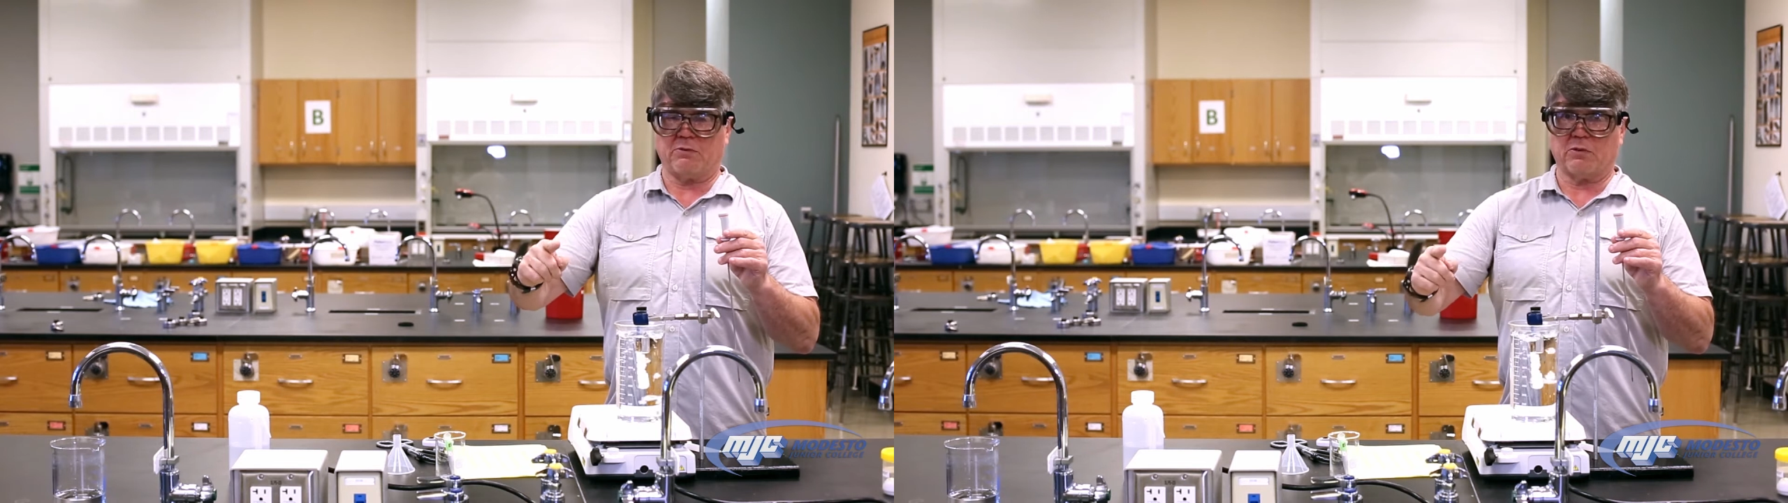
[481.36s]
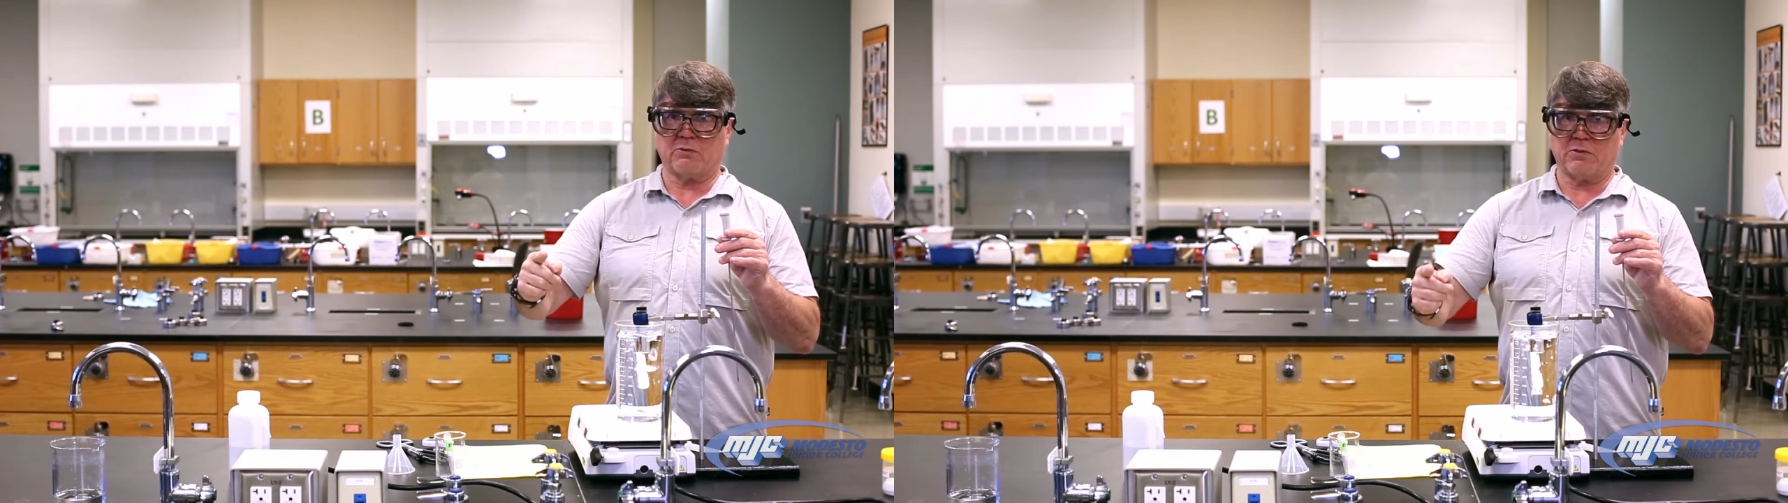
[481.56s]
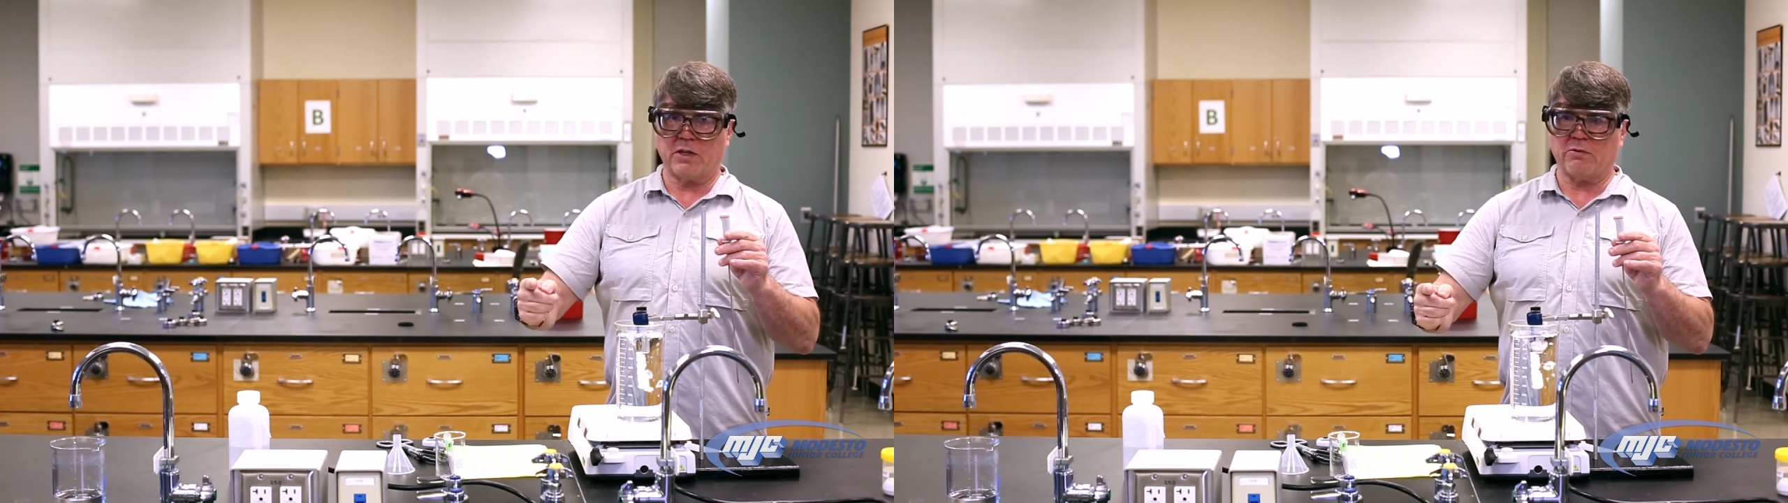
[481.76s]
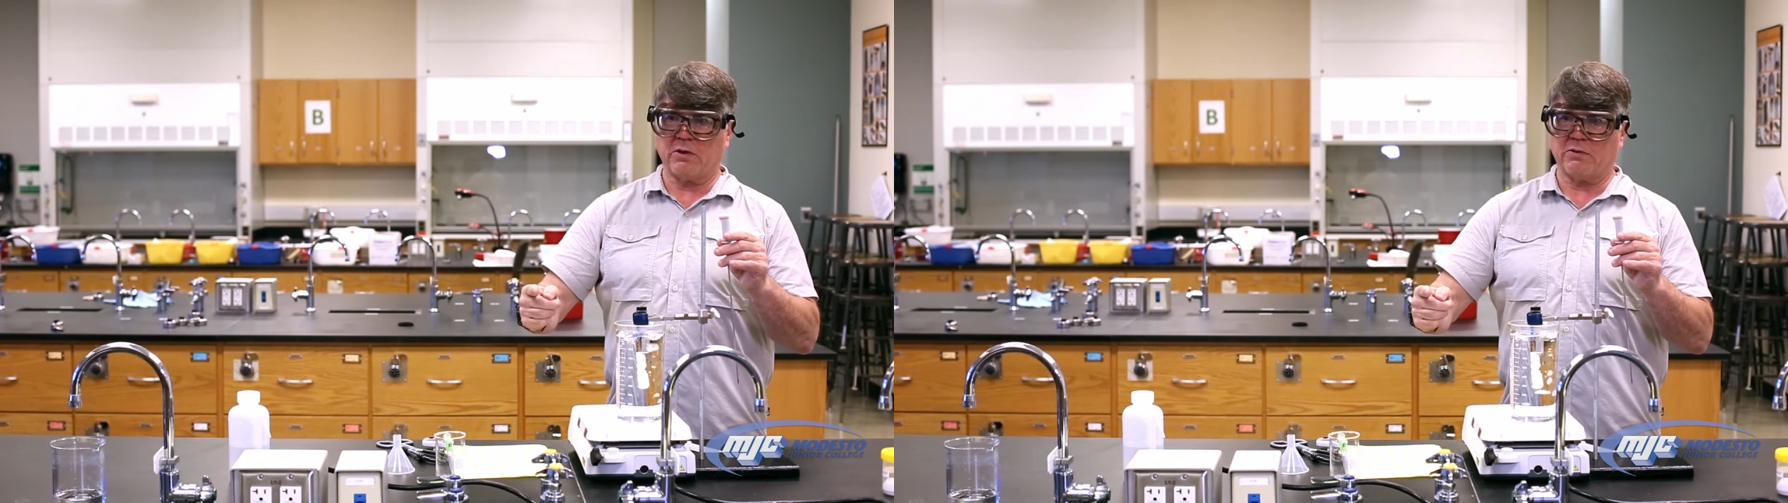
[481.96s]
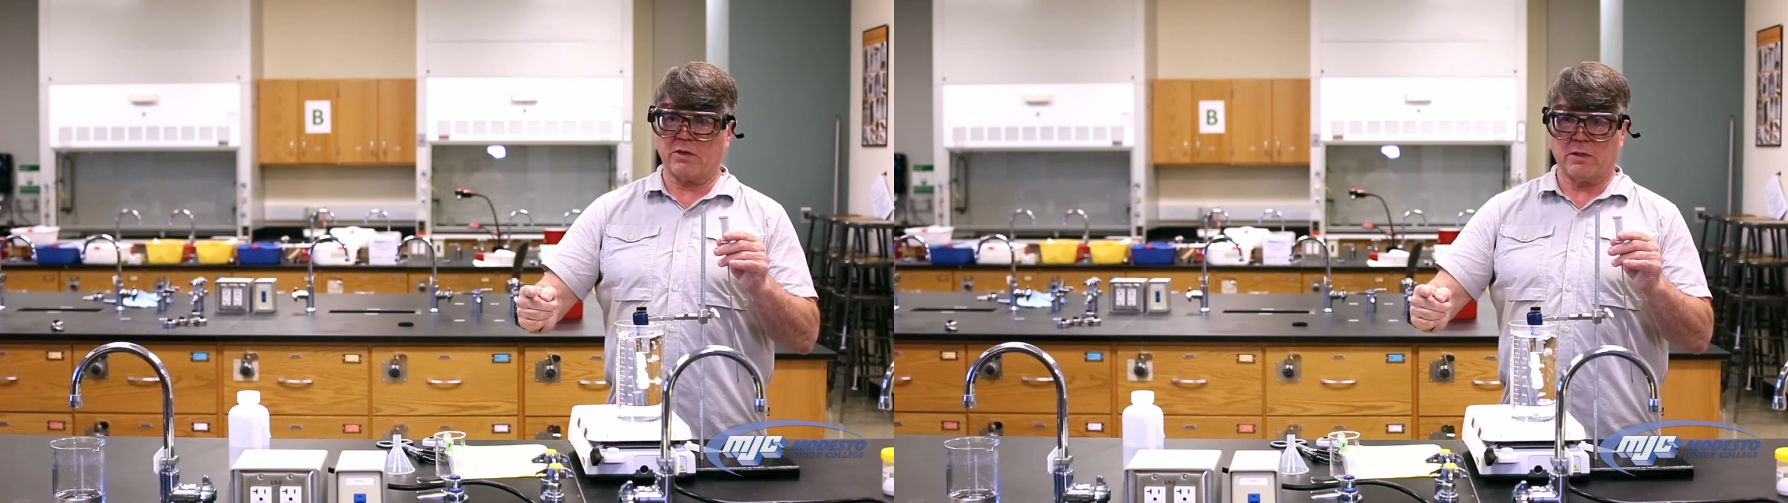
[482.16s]
starts
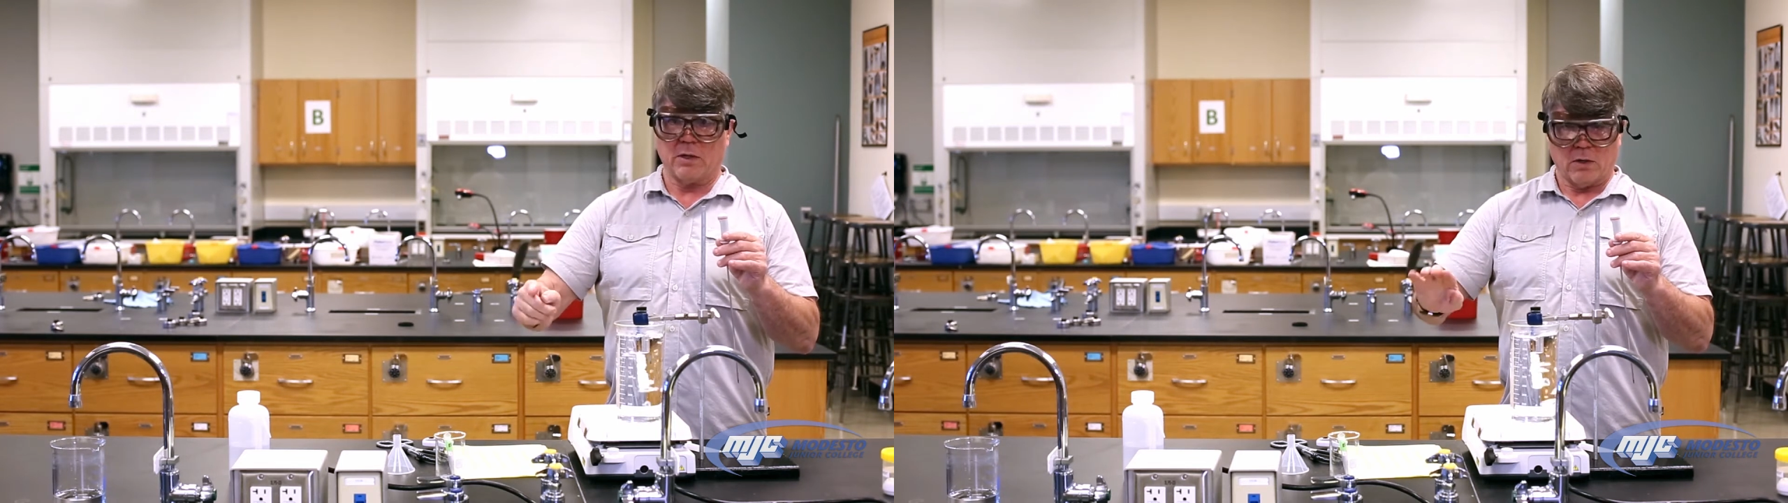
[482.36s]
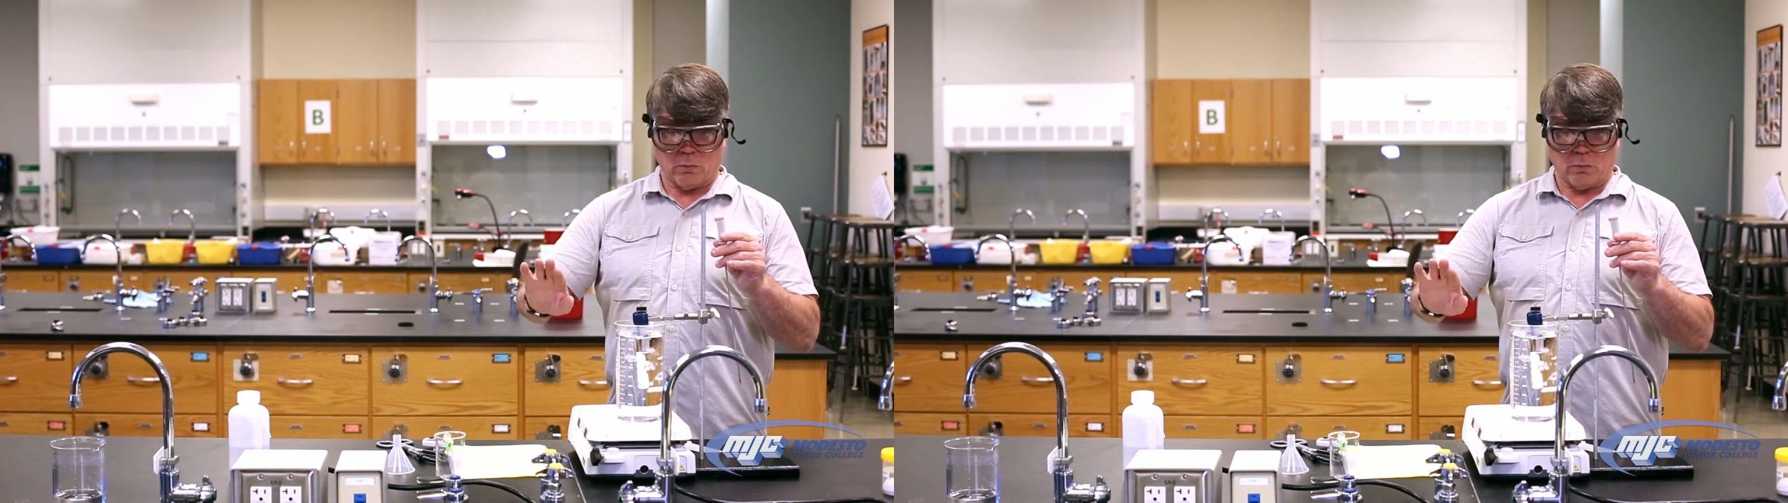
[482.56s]
decreasing.